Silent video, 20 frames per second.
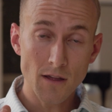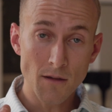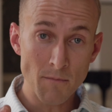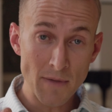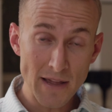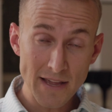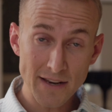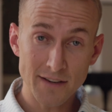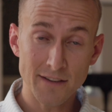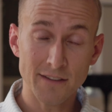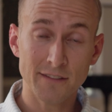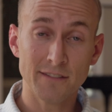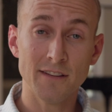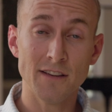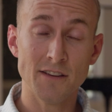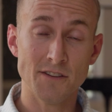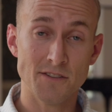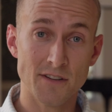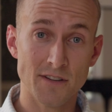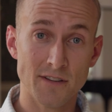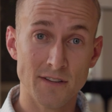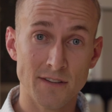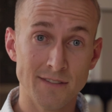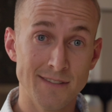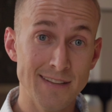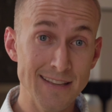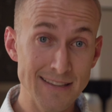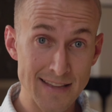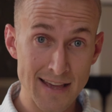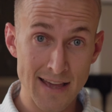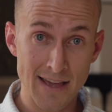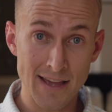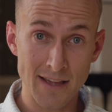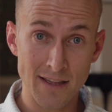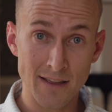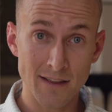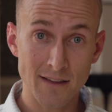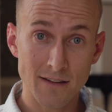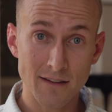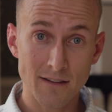made a decision
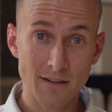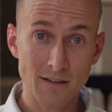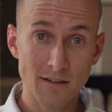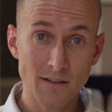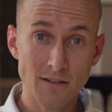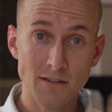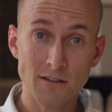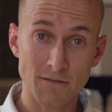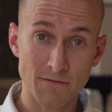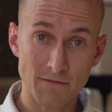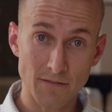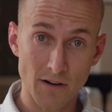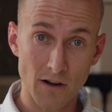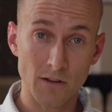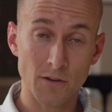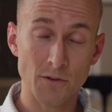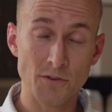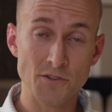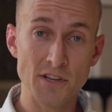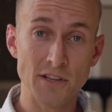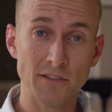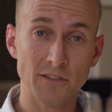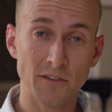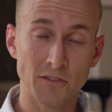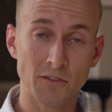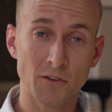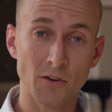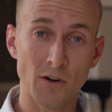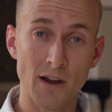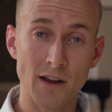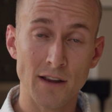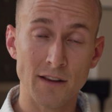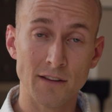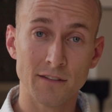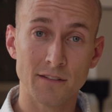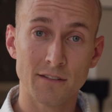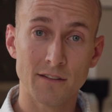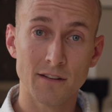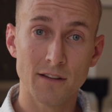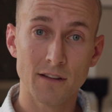today to follow Jesus
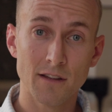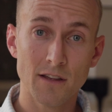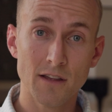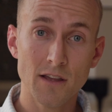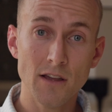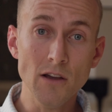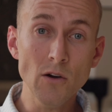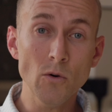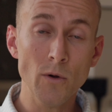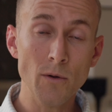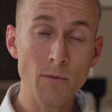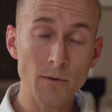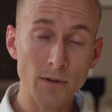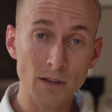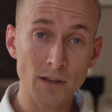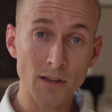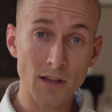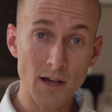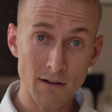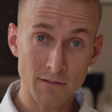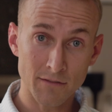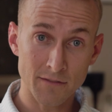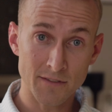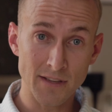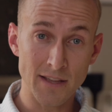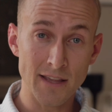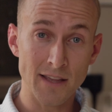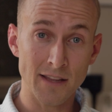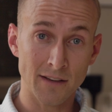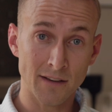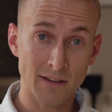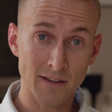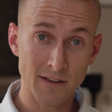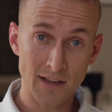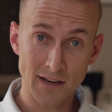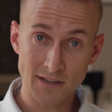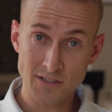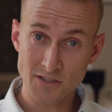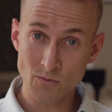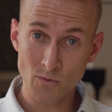Christ. We would love to get in
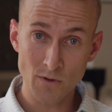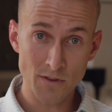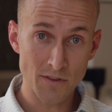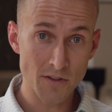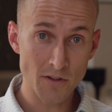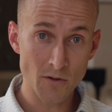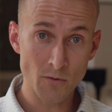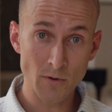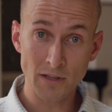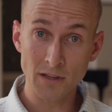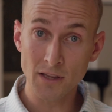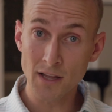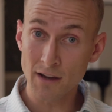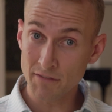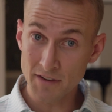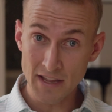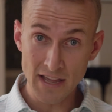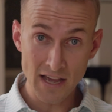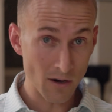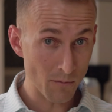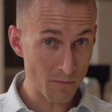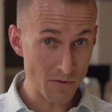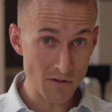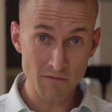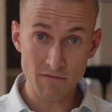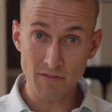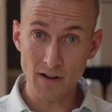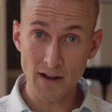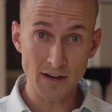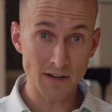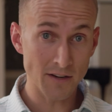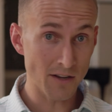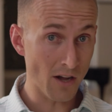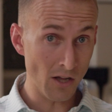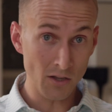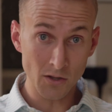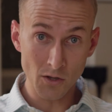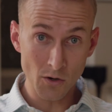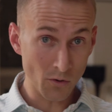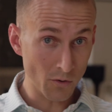connection with you. We'd love to help you find
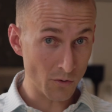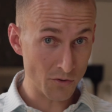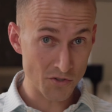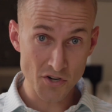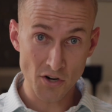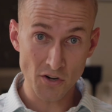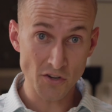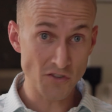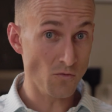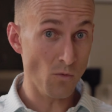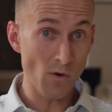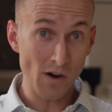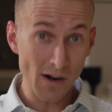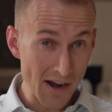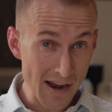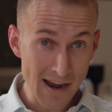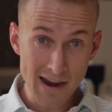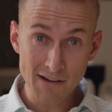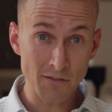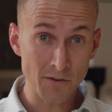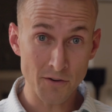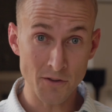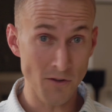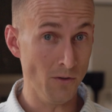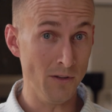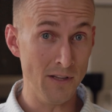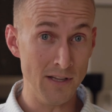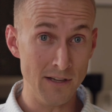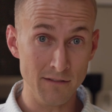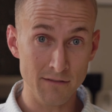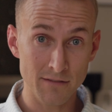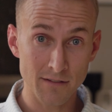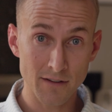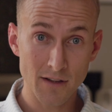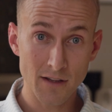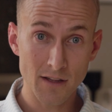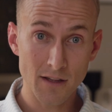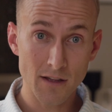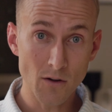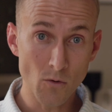a local church wherever you live,
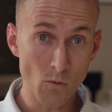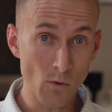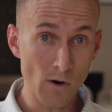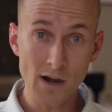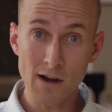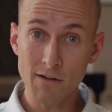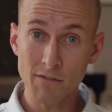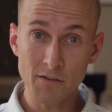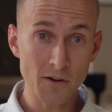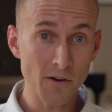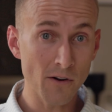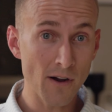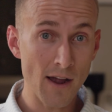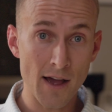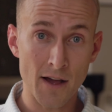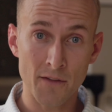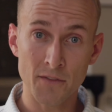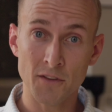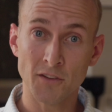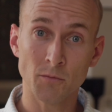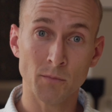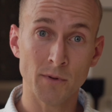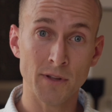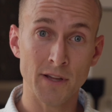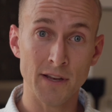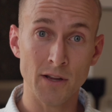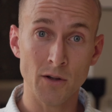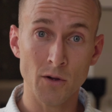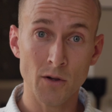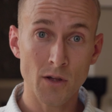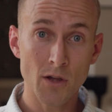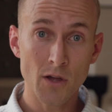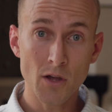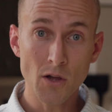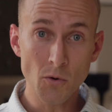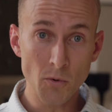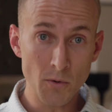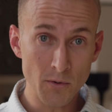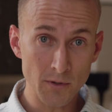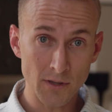wherever you're at on this planet.
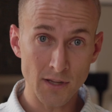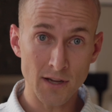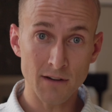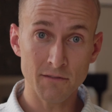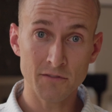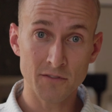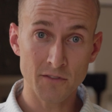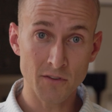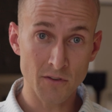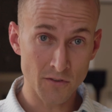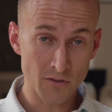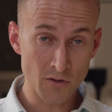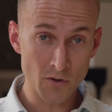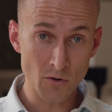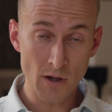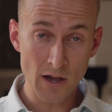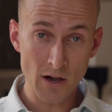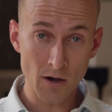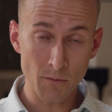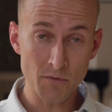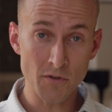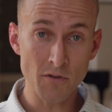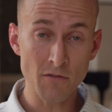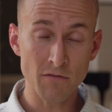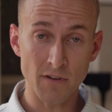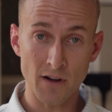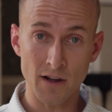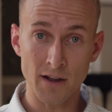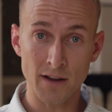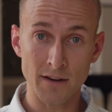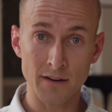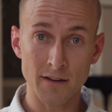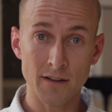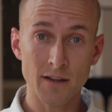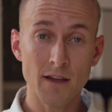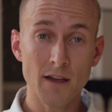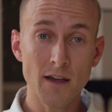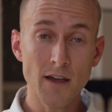We would love to, help you find